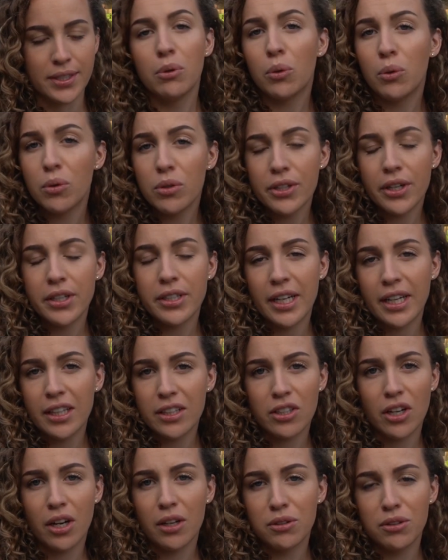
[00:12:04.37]
but also take the
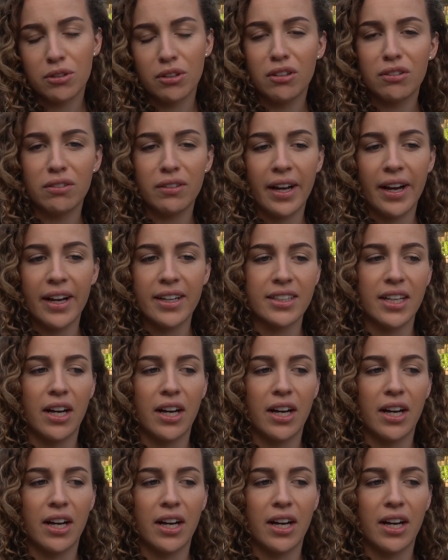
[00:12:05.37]
time to reflect.